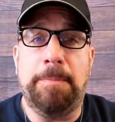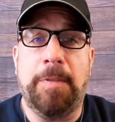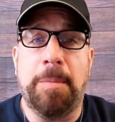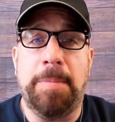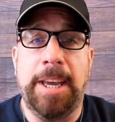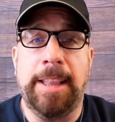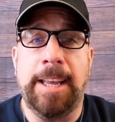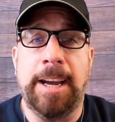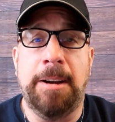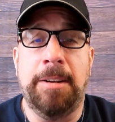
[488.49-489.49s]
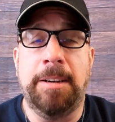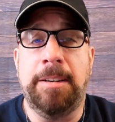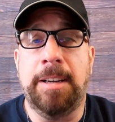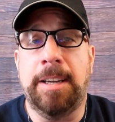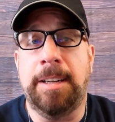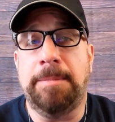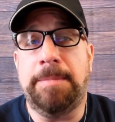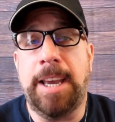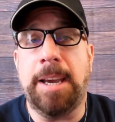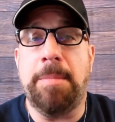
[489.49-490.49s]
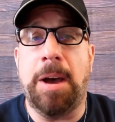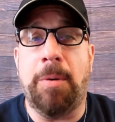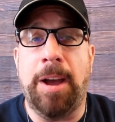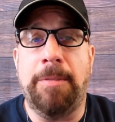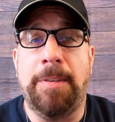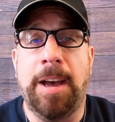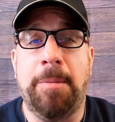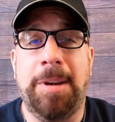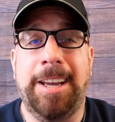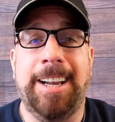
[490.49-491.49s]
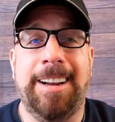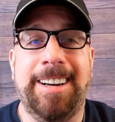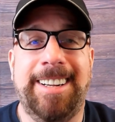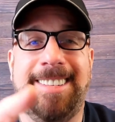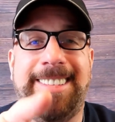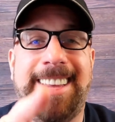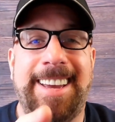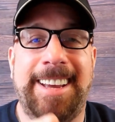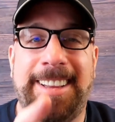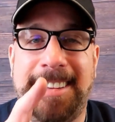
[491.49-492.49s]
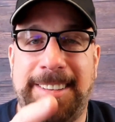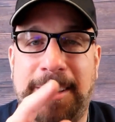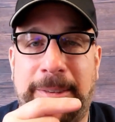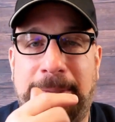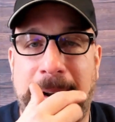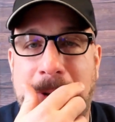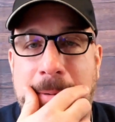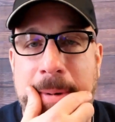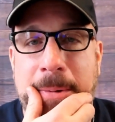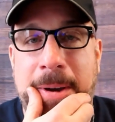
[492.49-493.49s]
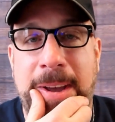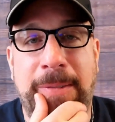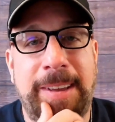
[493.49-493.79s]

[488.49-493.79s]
from being there and taking my wife out. And I'm gonna just tell you, it's a little funny with my wife.